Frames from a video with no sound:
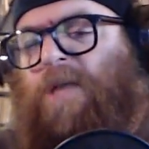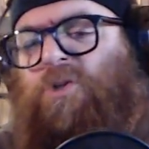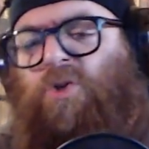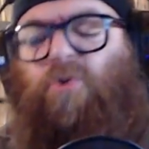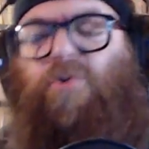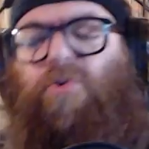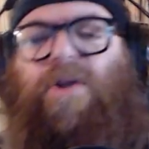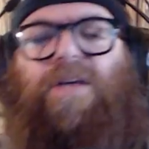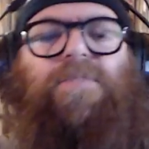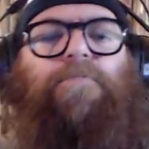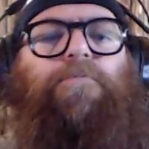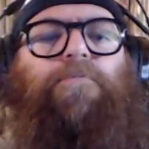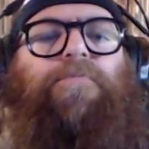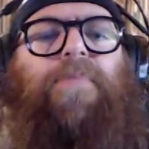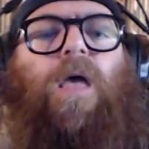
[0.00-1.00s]
So
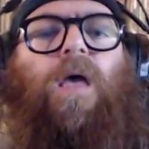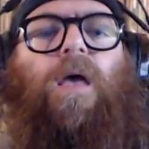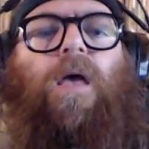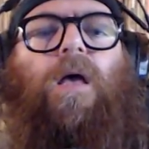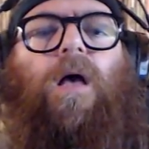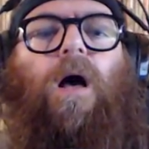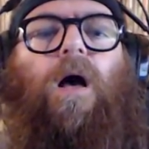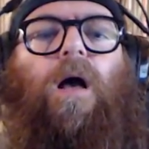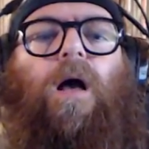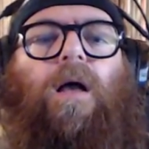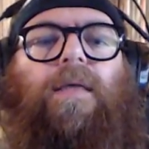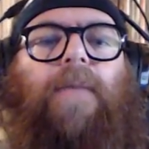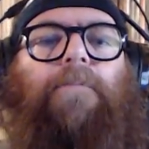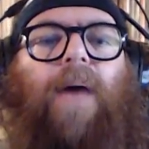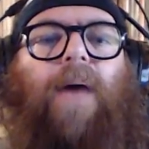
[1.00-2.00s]
Chris
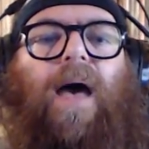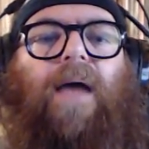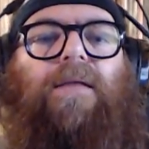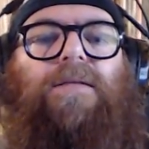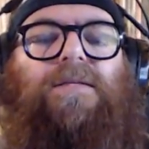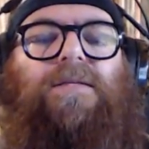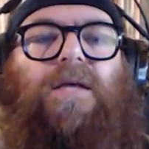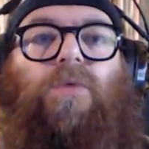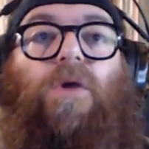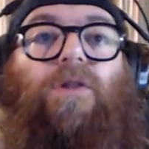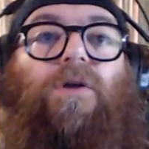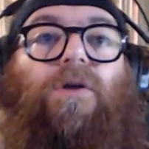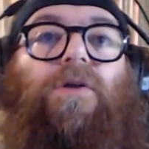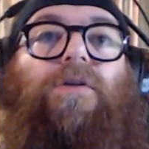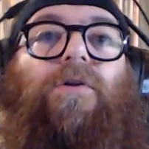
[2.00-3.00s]
came back and said,
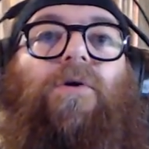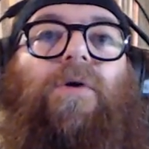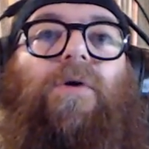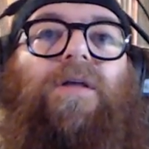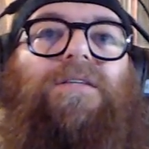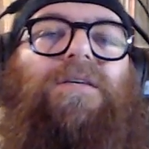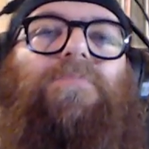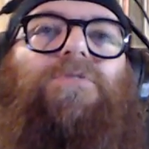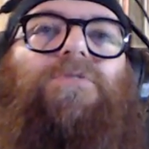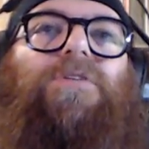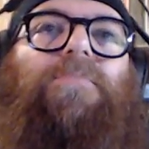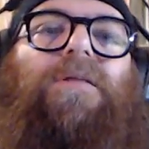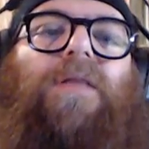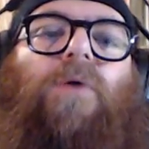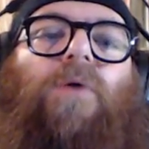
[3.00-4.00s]
well, look, you know, it seems
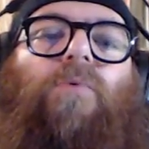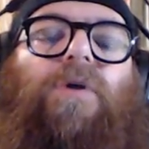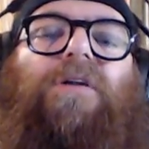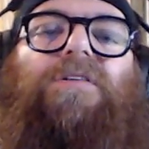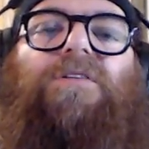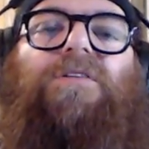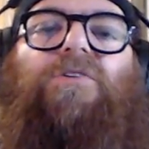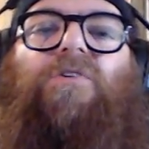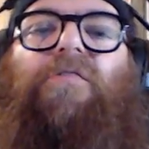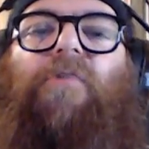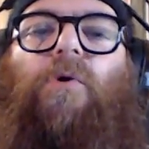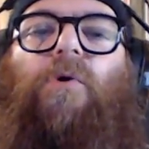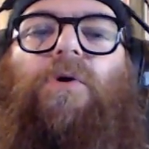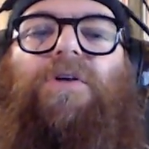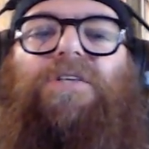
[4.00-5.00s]
to me like what it is that you're
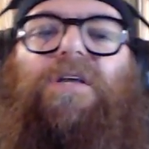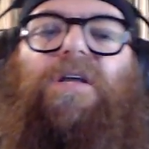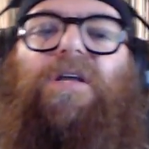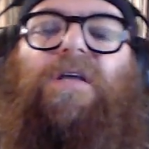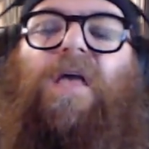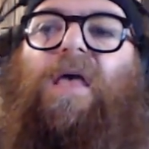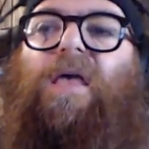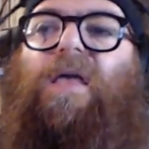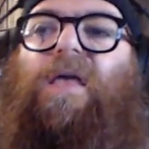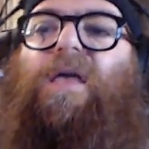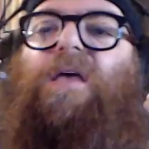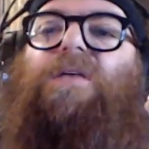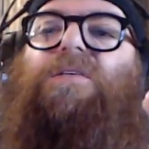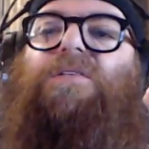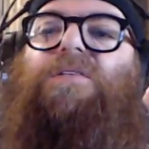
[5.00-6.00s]
focusing
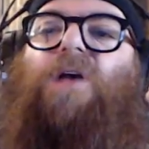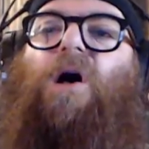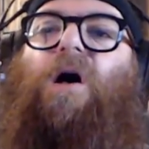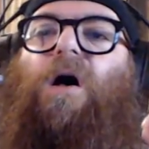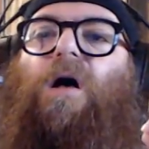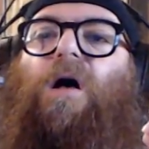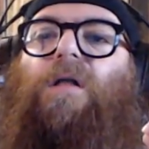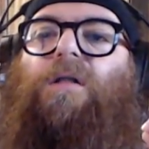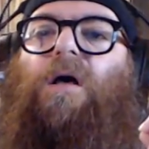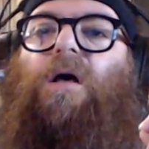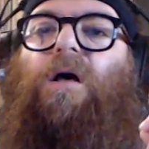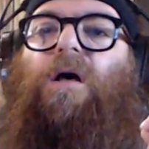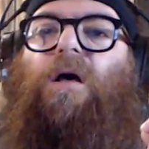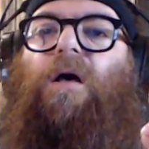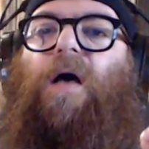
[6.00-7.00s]
is
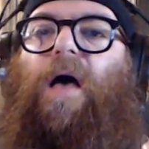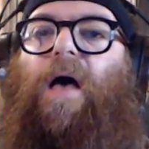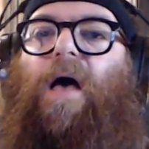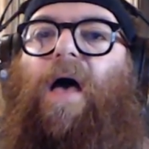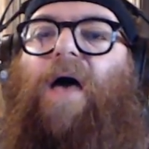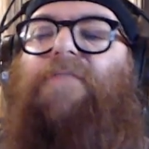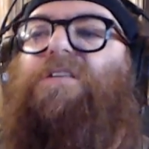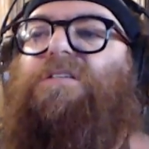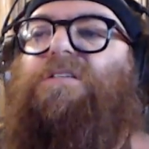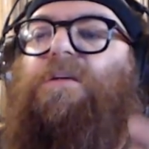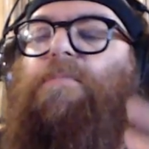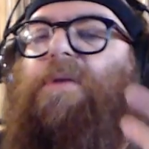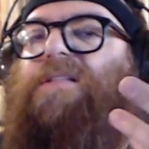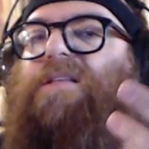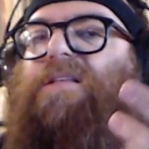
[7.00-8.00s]
on having
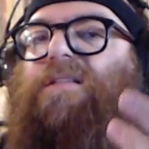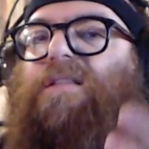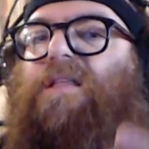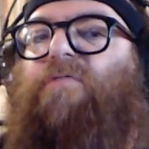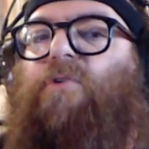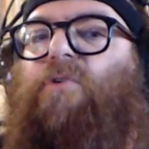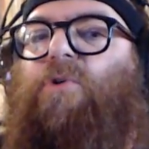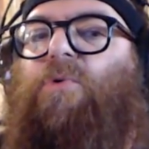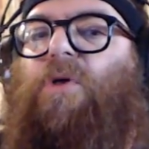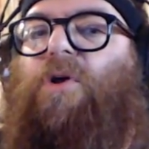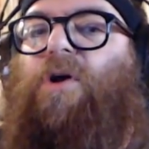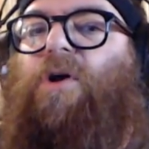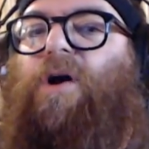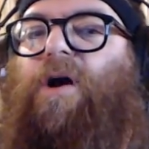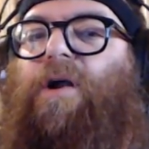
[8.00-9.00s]
somebody deliver you the
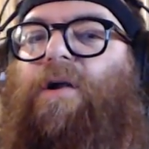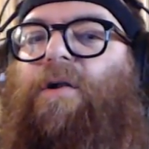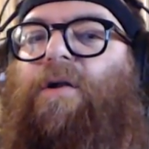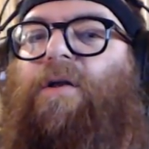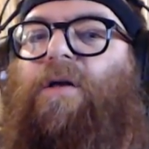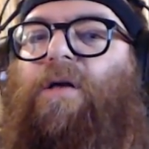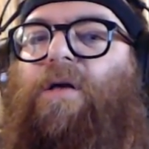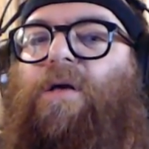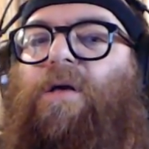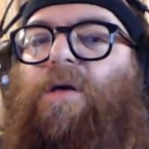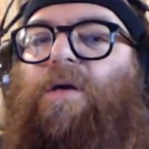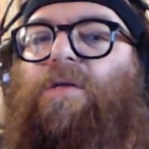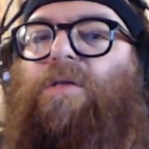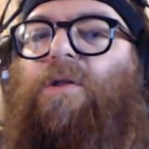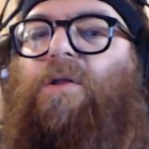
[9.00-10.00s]
car,
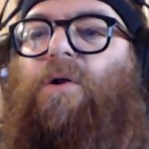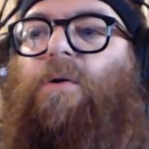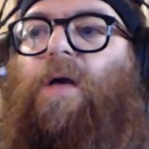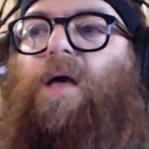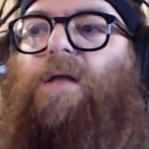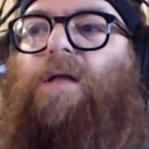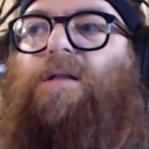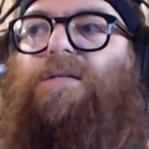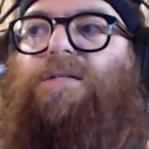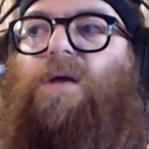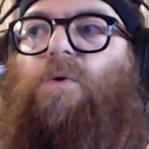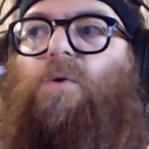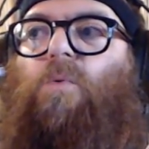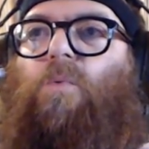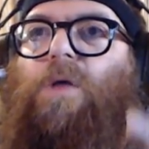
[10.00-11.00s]
you know, and it's
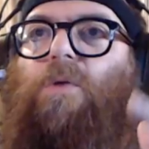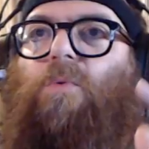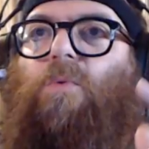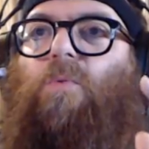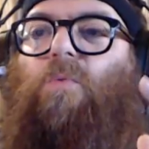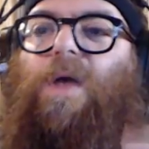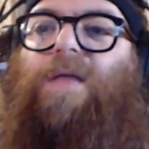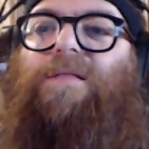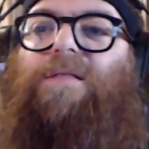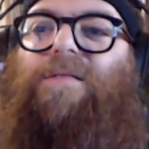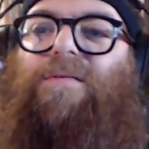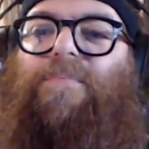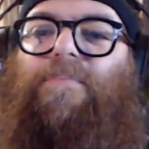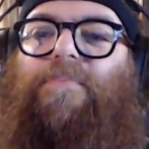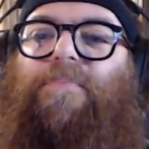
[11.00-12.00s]
like,
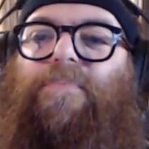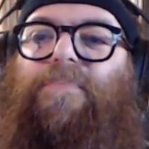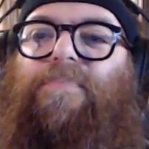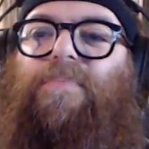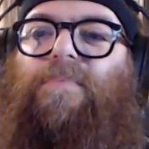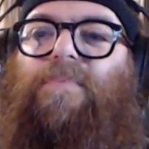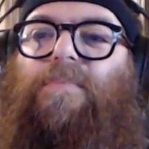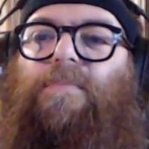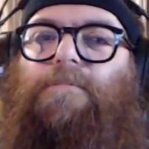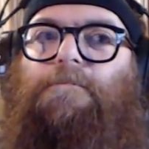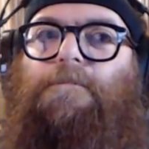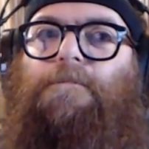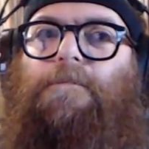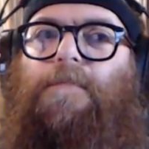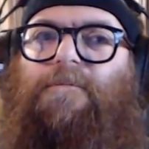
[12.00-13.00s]
wait.
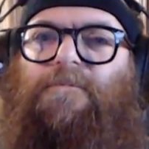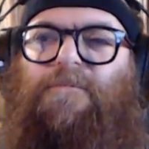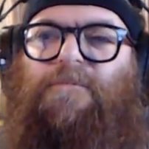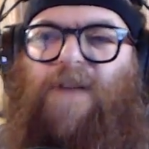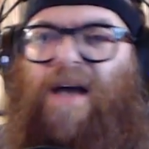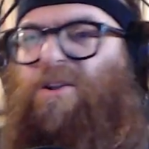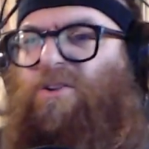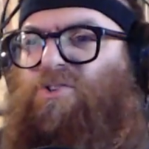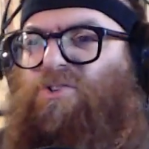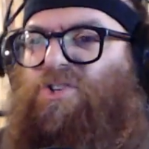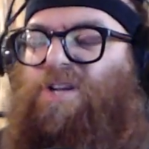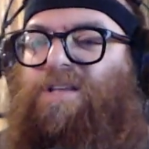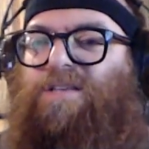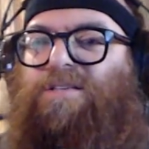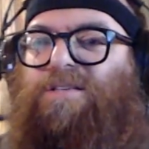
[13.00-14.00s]
Vinyl
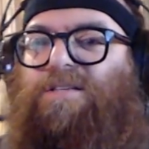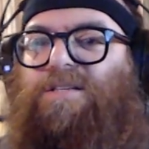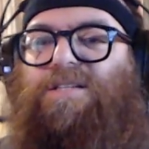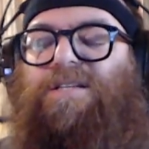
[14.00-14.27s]
Junkies is